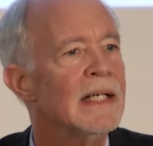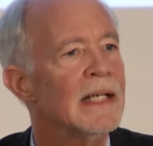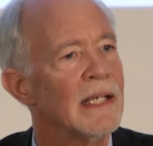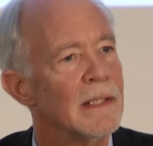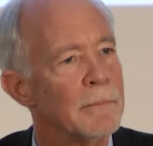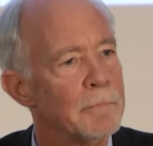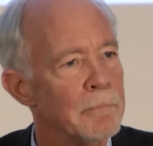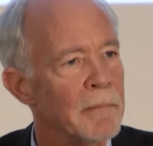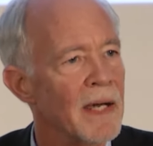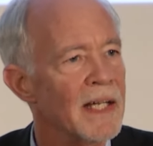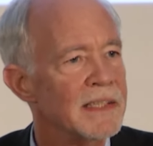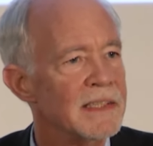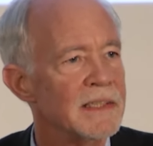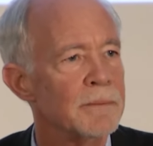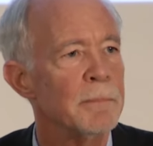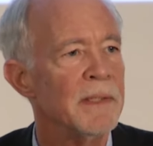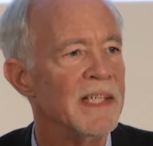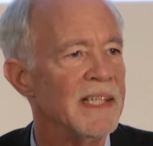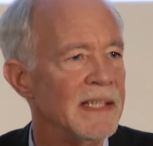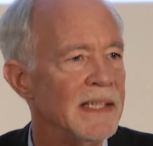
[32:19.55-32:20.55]
it
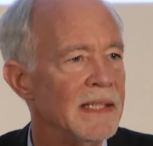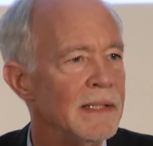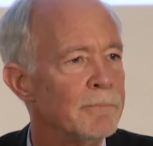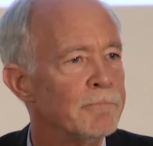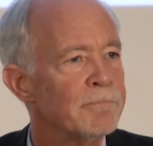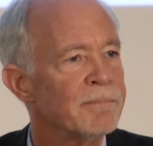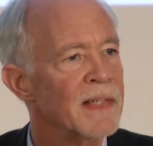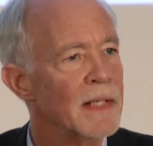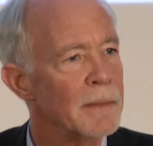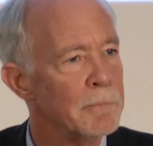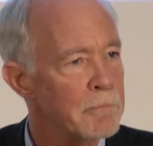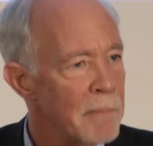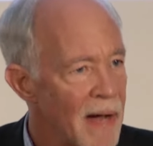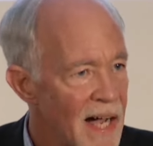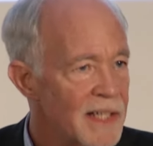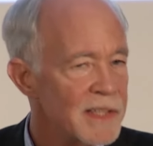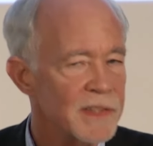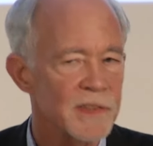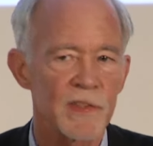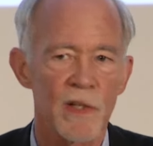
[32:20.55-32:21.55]
might be,
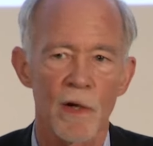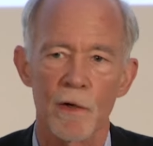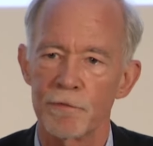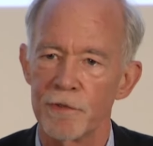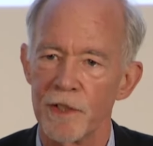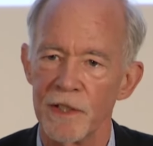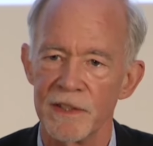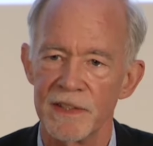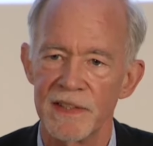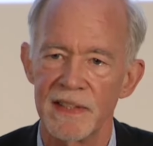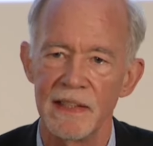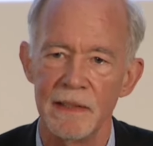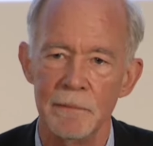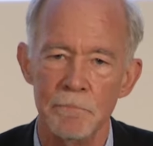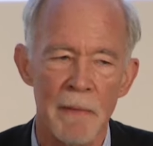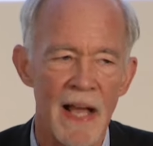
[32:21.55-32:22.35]
my sovereignty